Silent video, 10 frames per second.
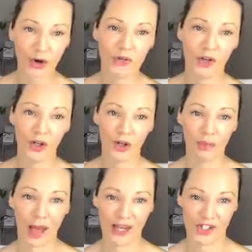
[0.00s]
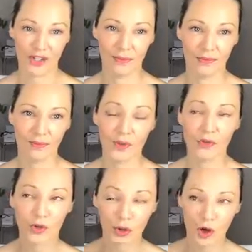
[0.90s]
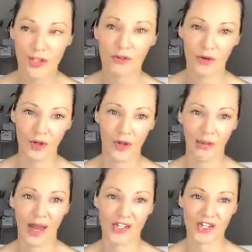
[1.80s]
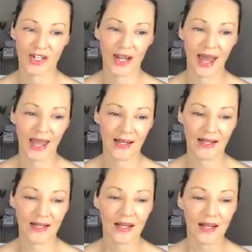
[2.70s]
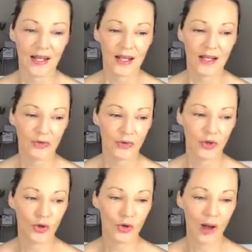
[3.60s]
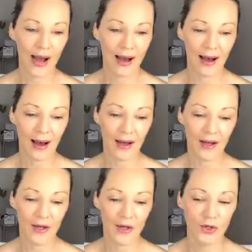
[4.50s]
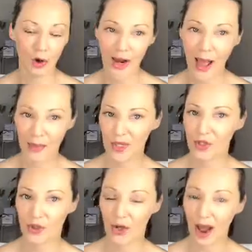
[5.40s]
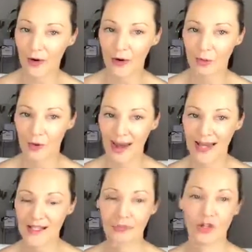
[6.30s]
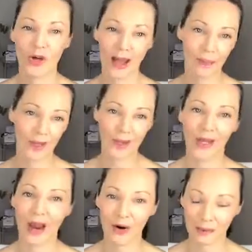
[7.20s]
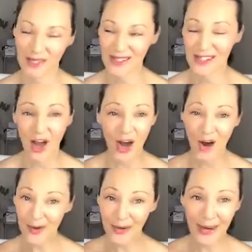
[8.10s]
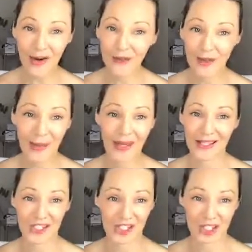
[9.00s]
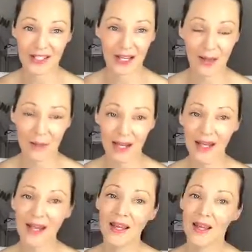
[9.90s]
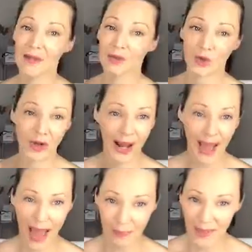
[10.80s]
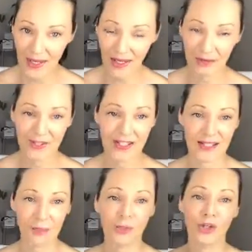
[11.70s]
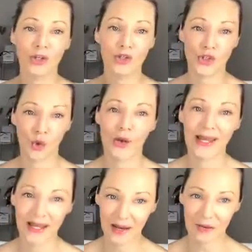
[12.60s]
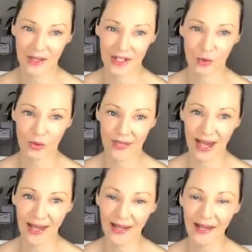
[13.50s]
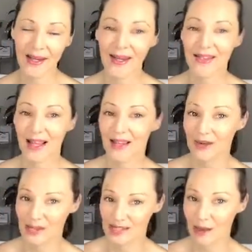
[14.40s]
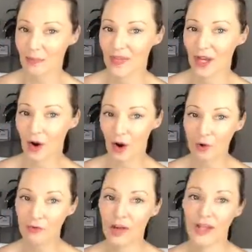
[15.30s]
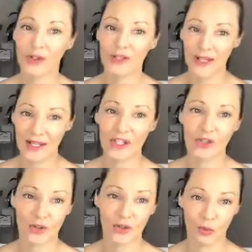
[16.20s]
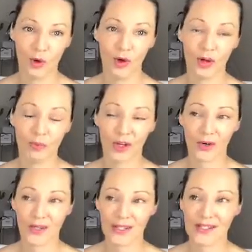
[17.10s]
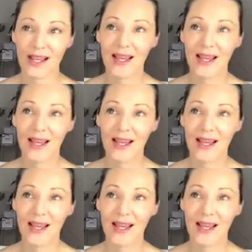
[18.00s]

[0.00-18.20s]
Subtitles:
to follow your passion. You've got to follow your passion. And if you are not happy in your current brand, if you're not happy in your current business, I don't care if you're making a shit ton of money. If you're not happy, if it doesn't bring you joy every single day, then there is something off, and you need to do the work, because